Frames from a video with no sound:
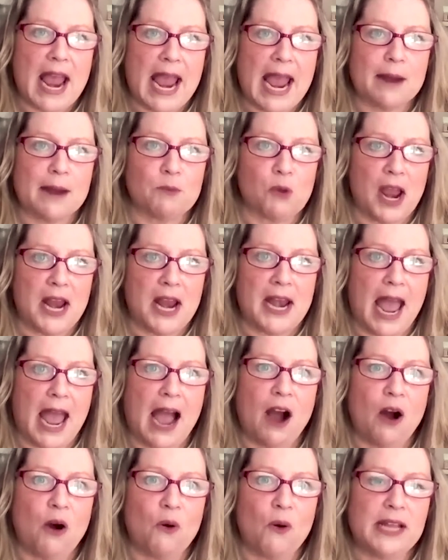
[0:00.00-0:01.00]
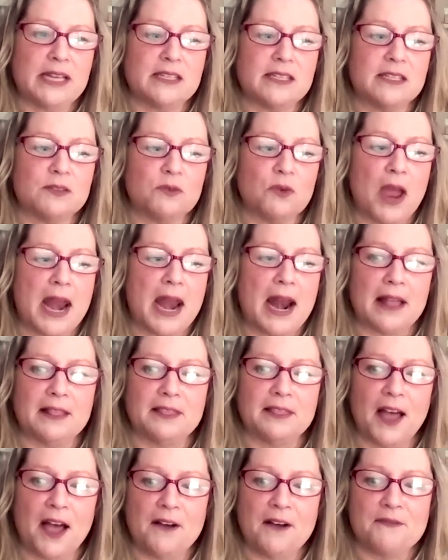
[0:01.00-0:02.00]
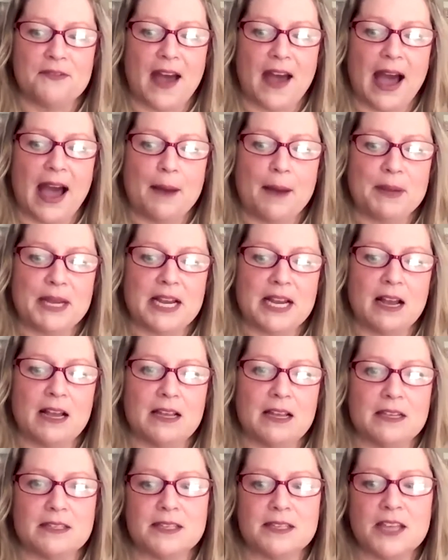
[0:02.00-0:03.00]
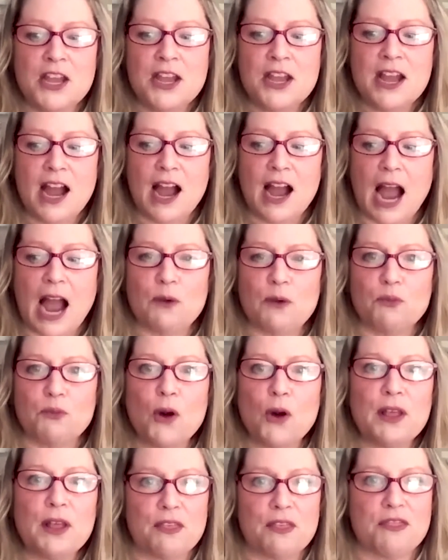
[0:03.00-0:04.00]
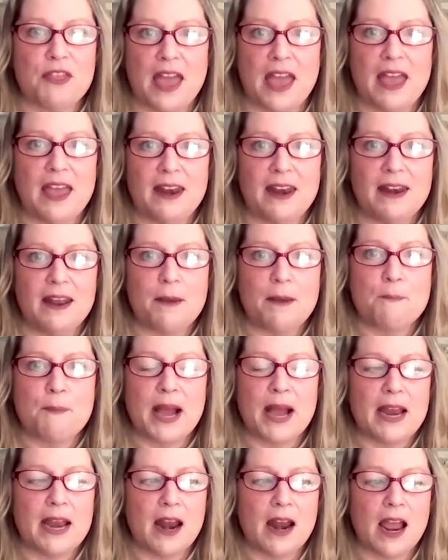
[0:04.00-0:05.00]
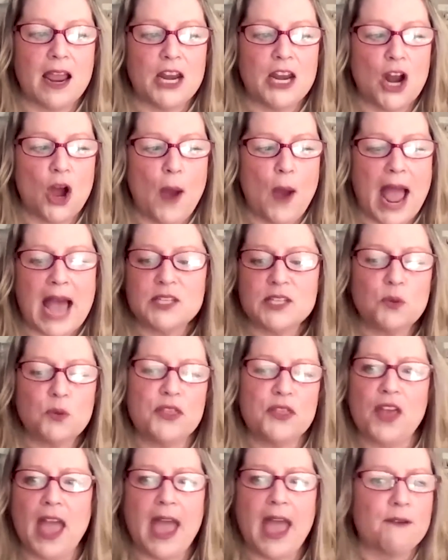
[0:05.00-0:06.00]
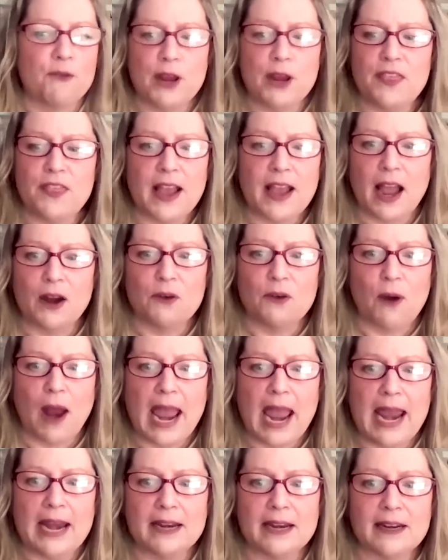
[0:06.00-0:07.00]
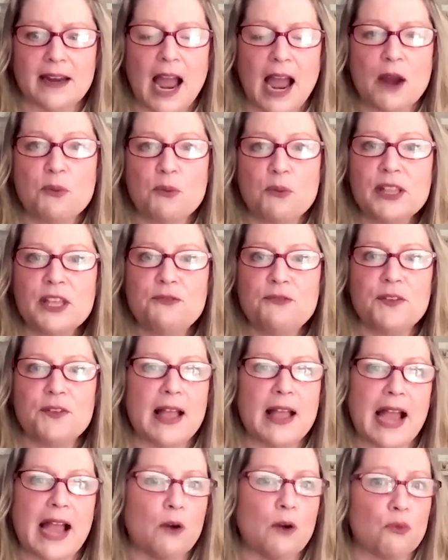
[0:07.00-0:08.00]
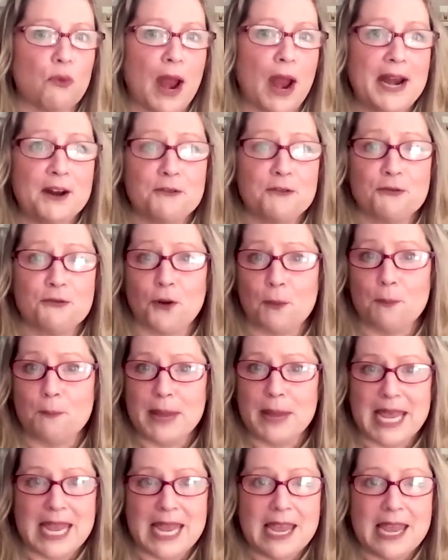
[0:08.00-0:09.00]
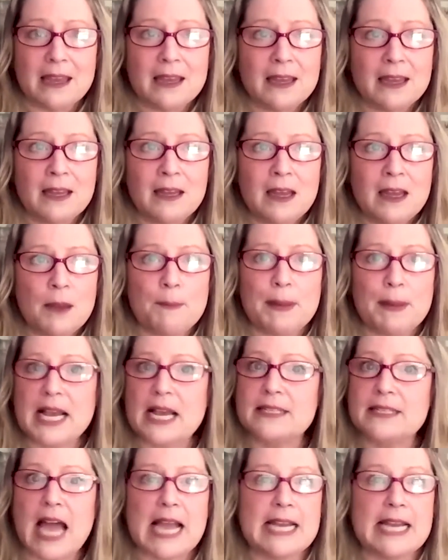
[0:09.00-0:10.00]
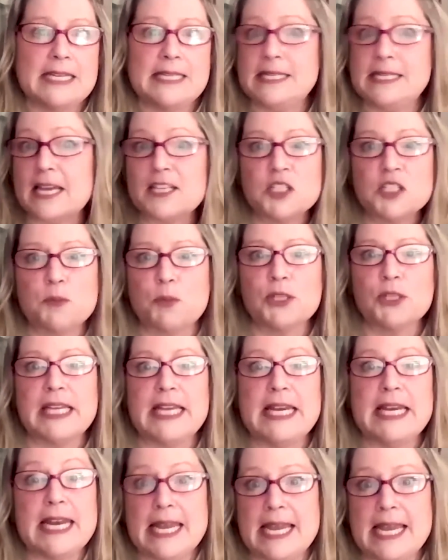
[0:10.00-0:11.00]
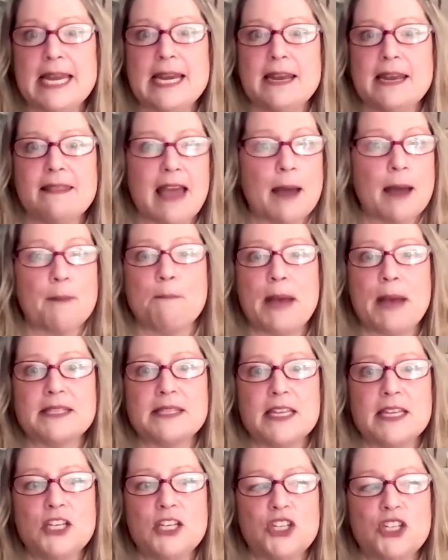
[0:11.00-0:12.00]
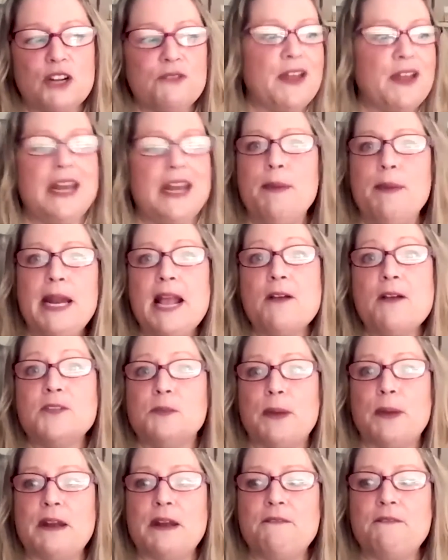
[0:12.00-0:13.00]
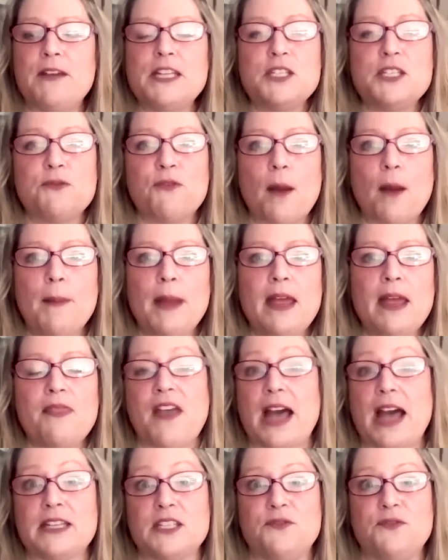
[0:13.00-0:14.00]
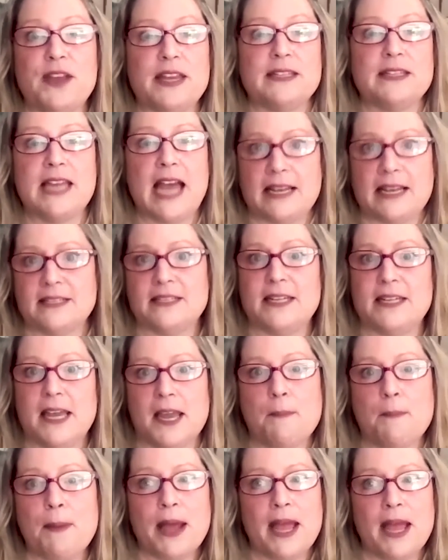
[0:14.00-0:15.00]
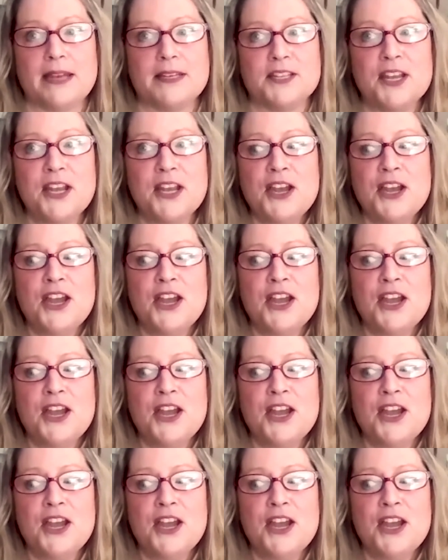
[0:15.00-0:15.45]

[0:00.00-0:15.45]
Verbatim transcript: I am right now. And I love that, because I wrote it then, but, you know, as with everything I write, I really feel like I write it for me, because I desperately need that message. And if anybody else benefits from it, that's fantastic. But